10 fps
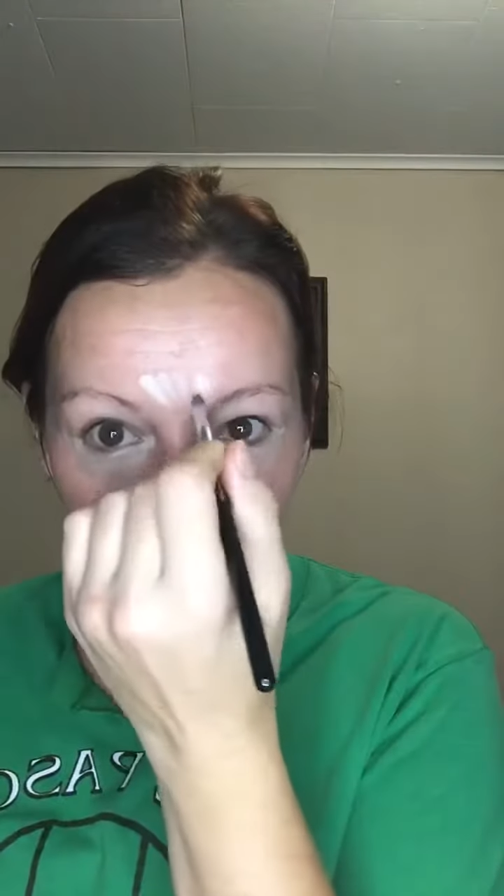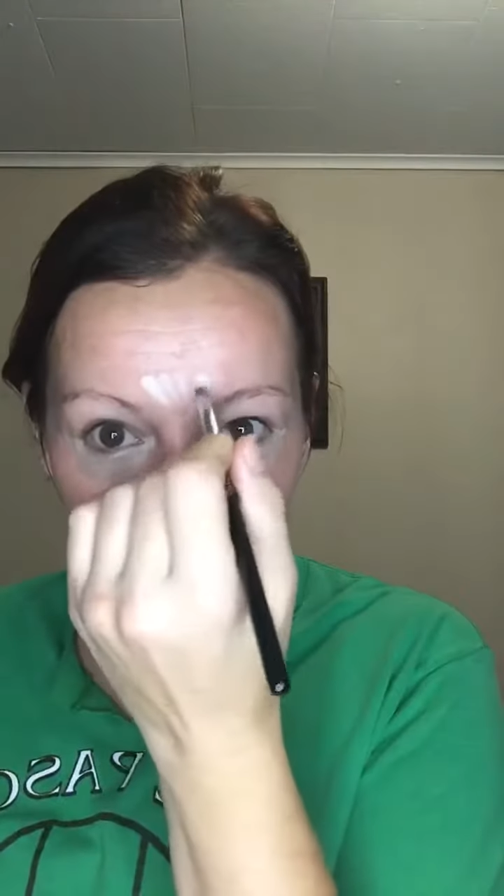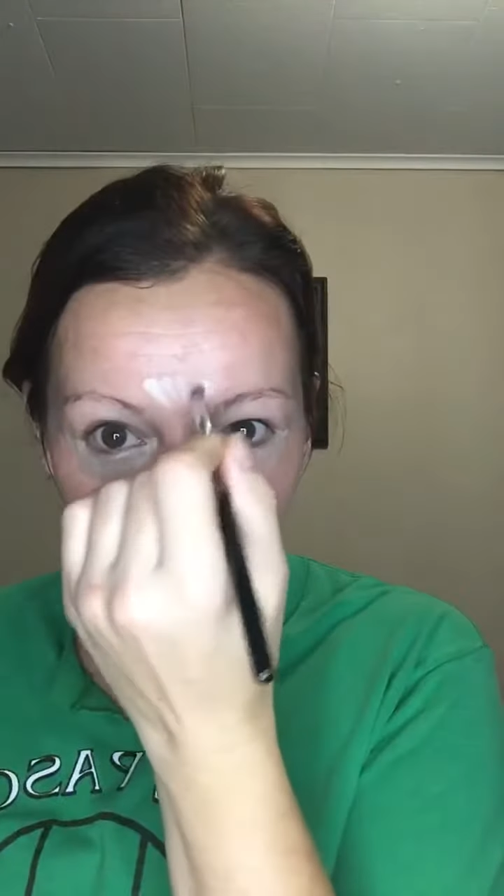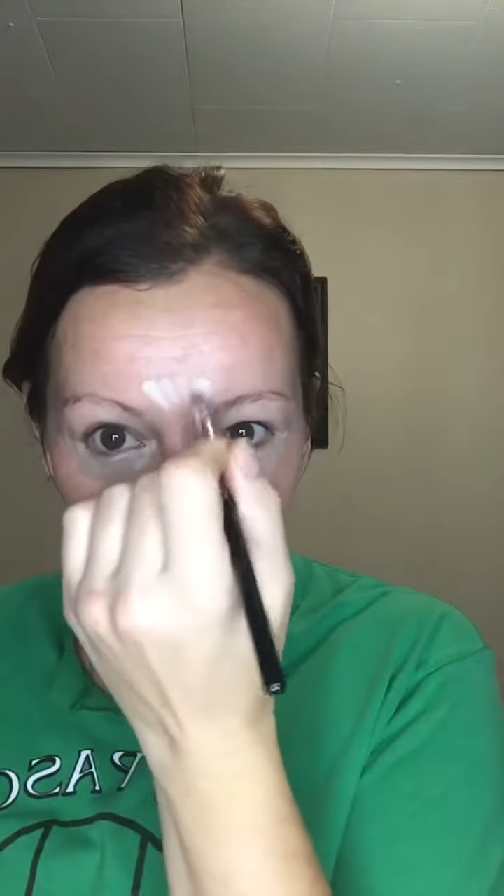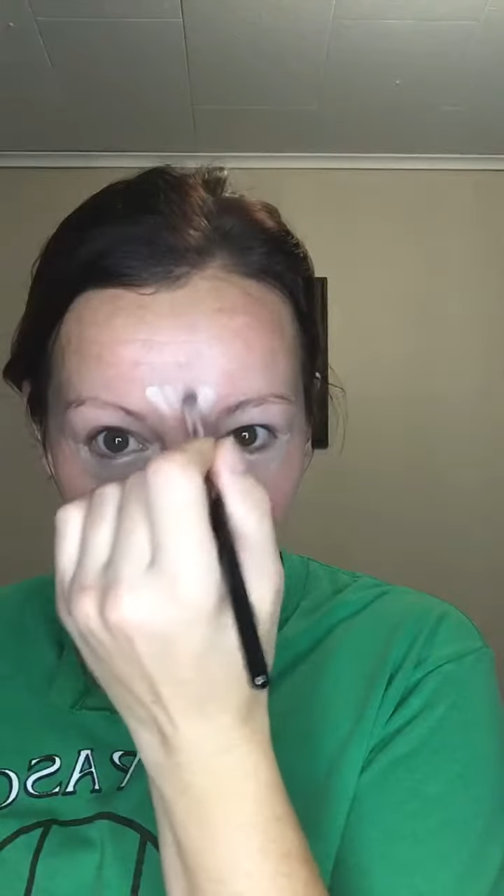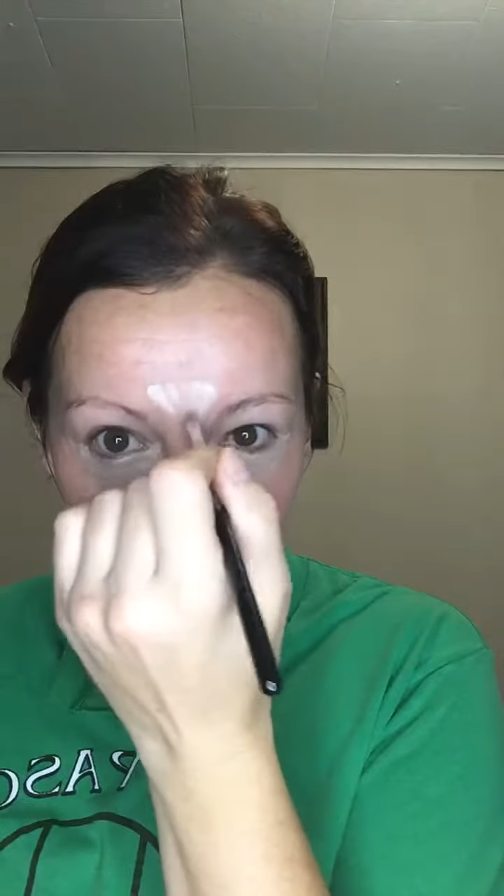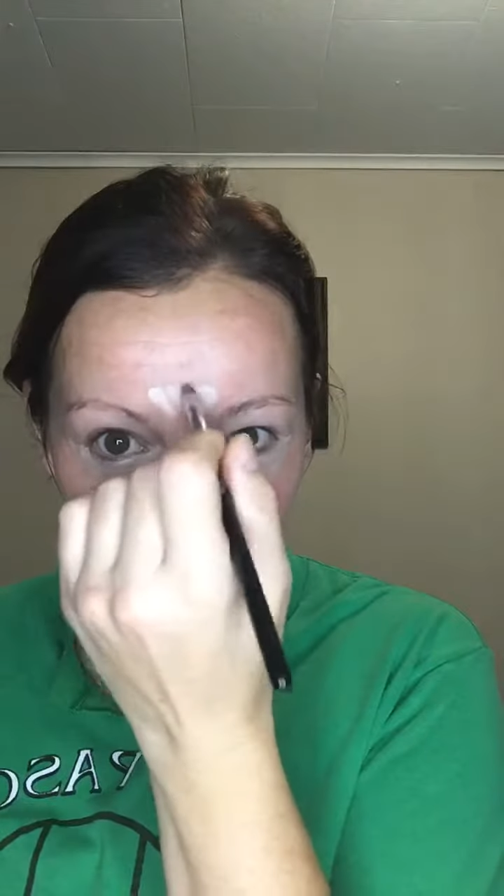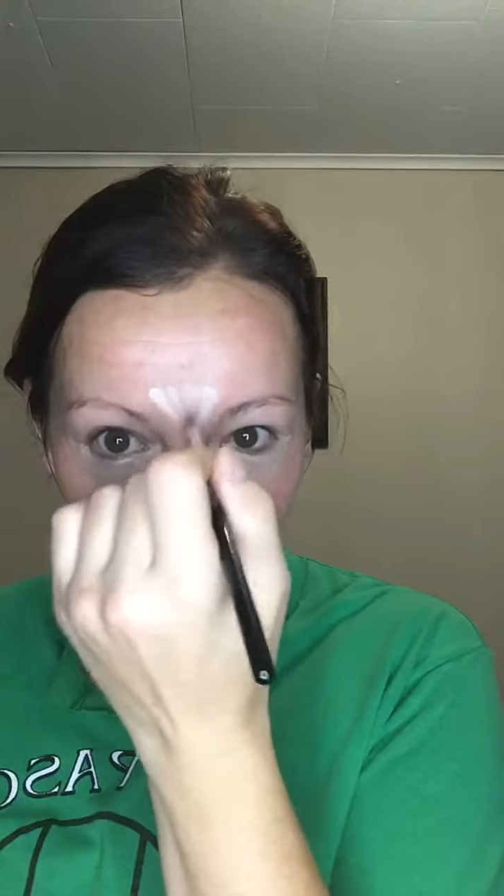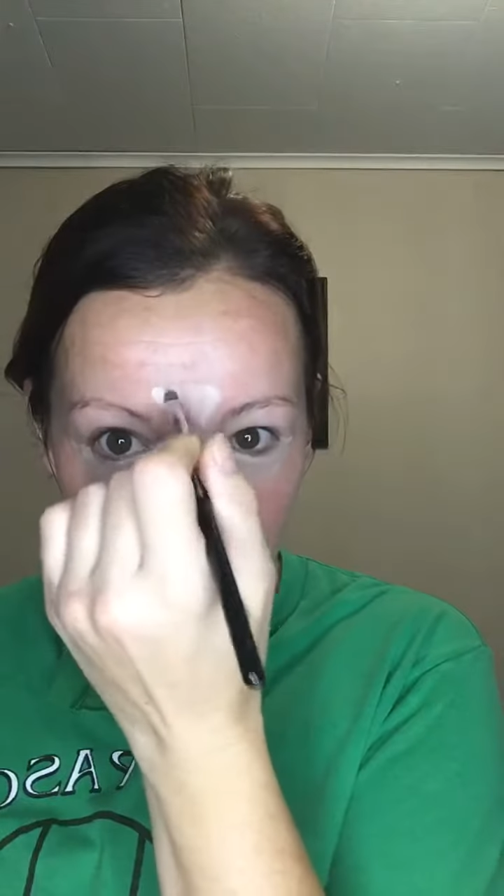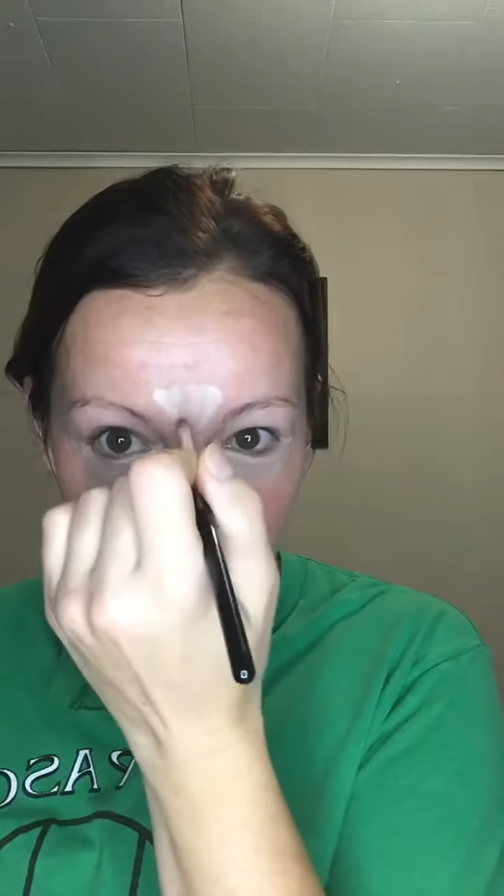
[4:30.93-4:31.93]
pretty much use
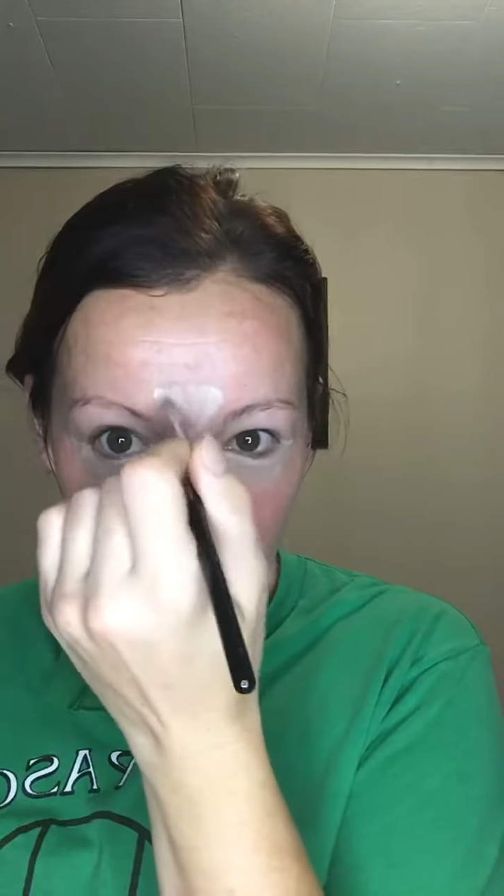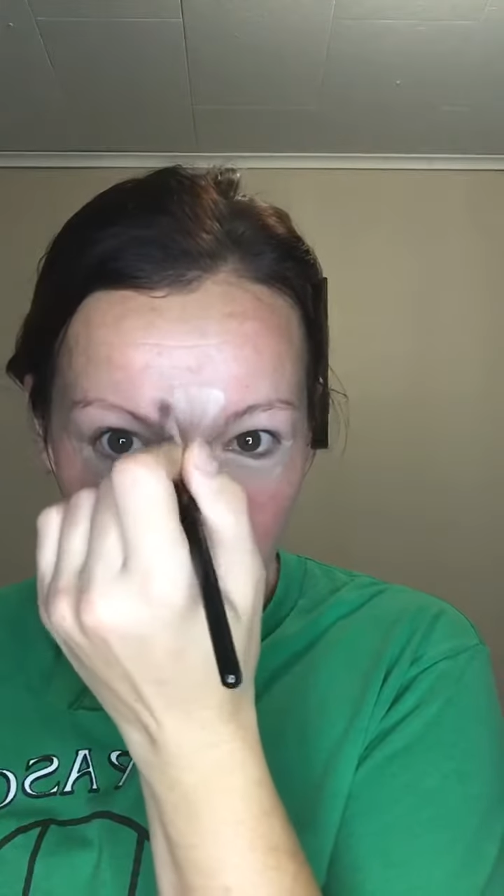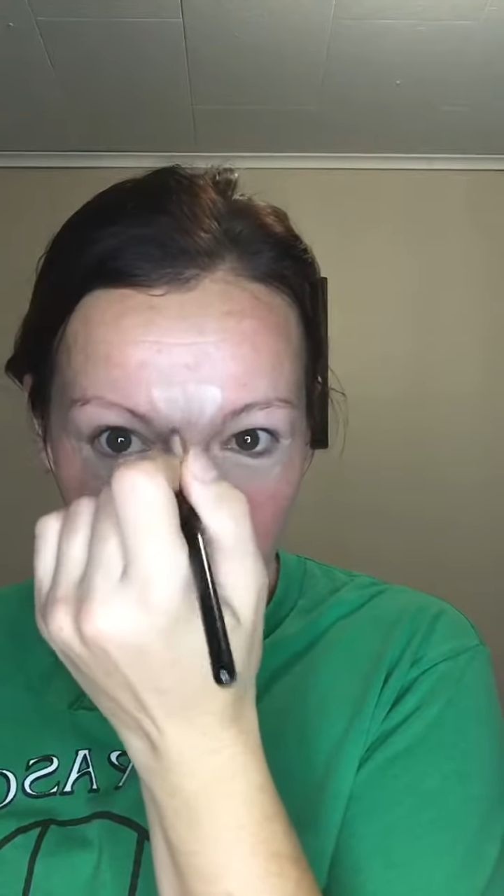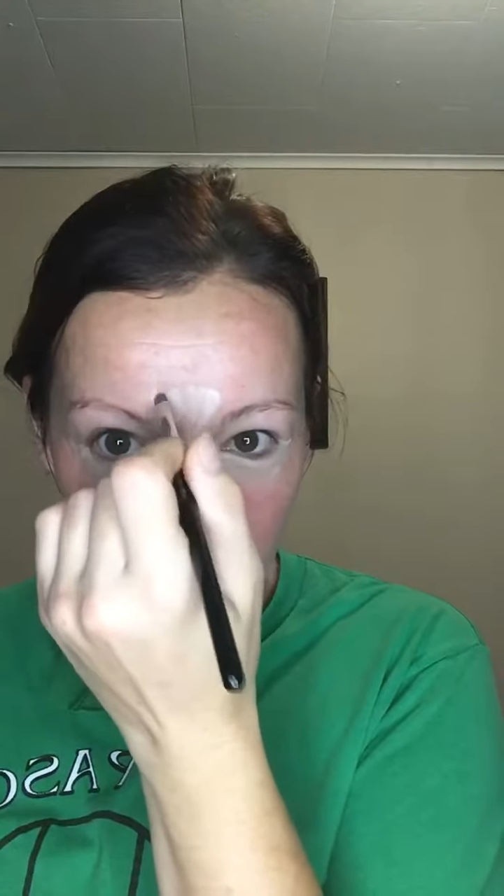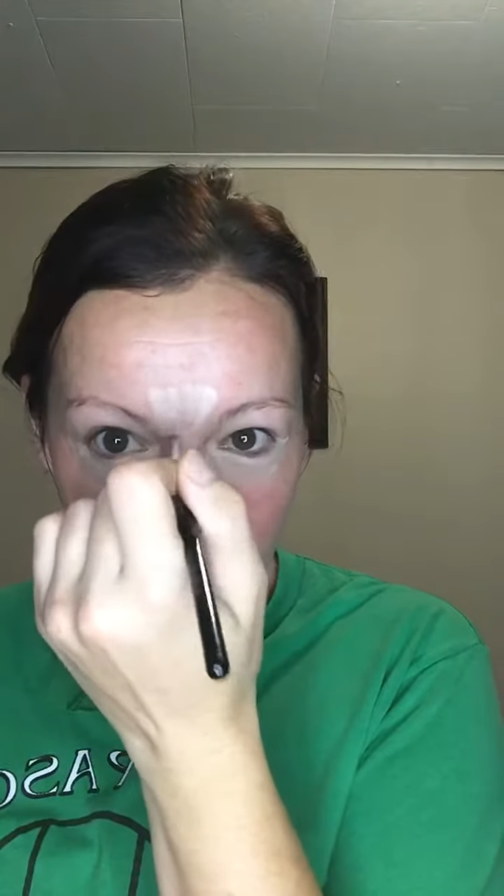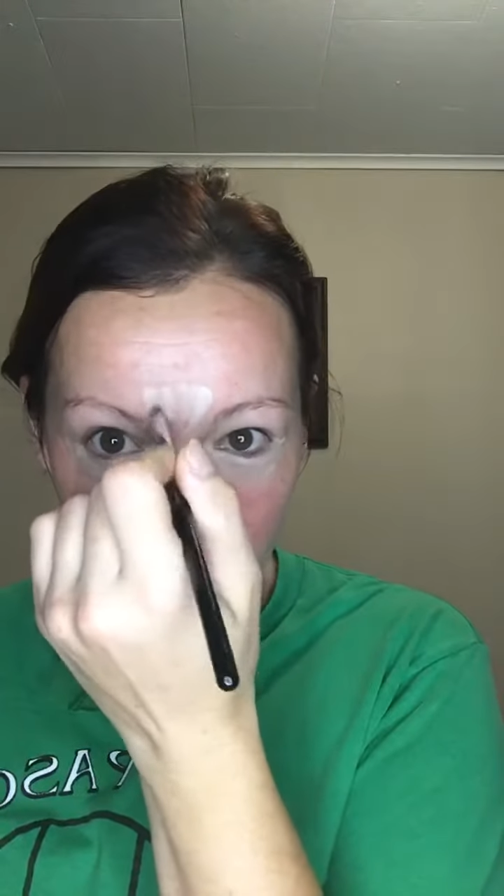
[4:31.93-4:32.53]
it every day.